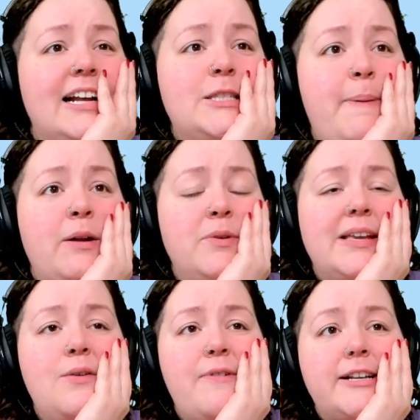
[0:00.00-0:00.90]
It's been
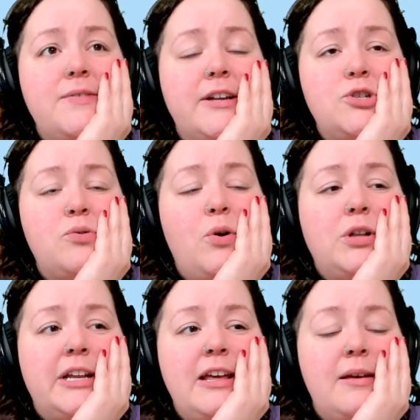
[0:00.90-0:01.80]
really effective at troll
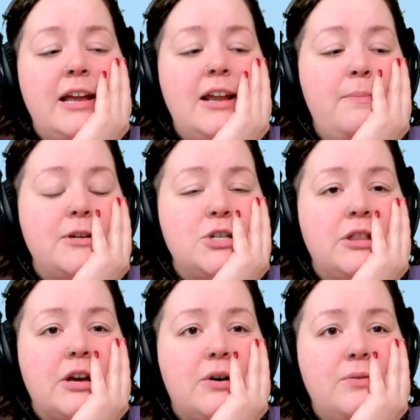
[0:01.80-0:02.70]
inhi- inhibition,
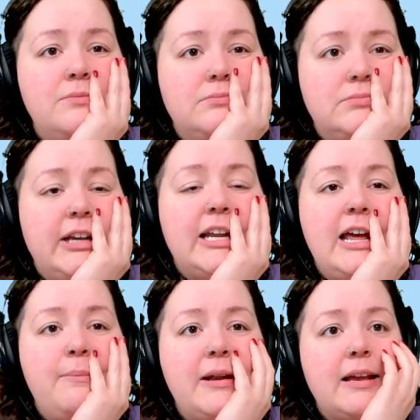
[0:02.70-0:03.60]
though, like
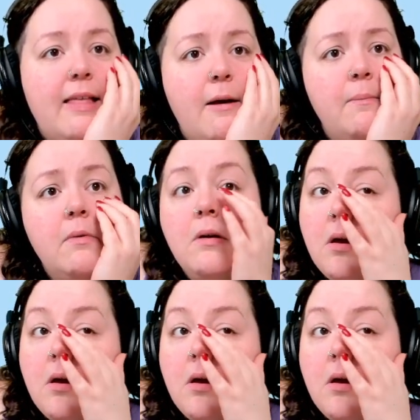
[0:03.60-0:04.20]
inhibiting them